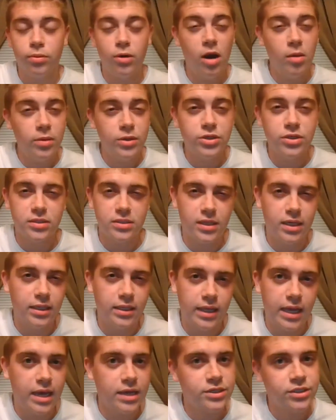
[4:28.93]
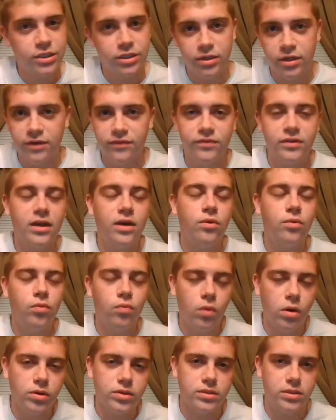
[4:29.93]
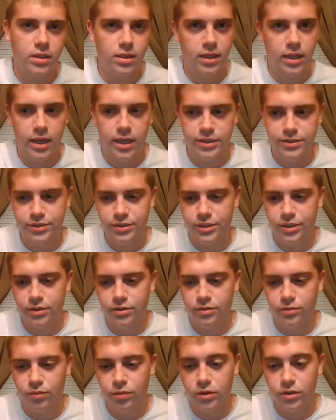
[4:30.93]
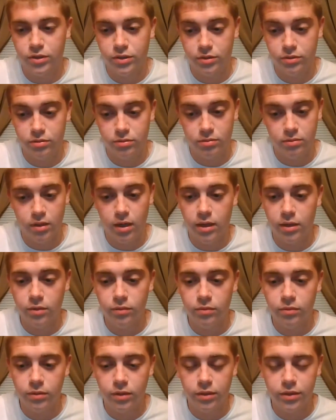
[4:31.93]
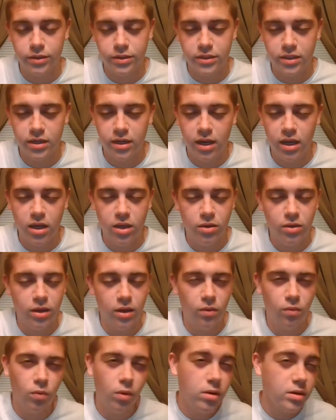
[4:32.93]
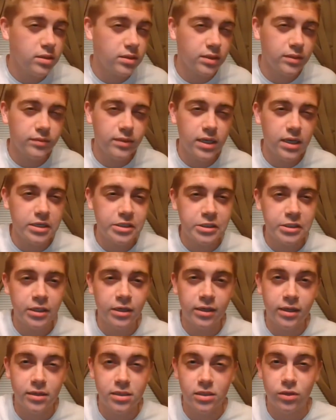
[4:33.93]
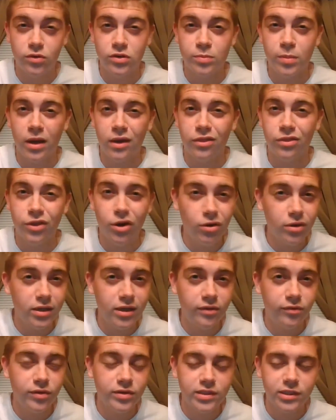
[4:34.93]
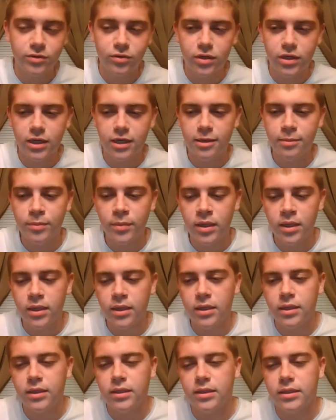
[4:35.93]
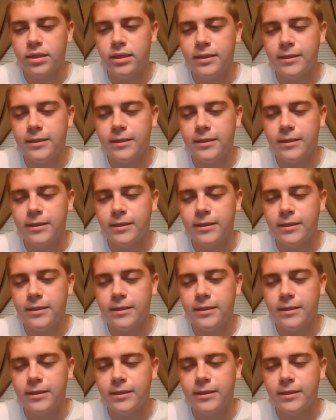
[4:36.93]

Going to end up probably just like last year, if not worse than last year, which I don't understand how you get worse than last year. I guess lose by 30 every single game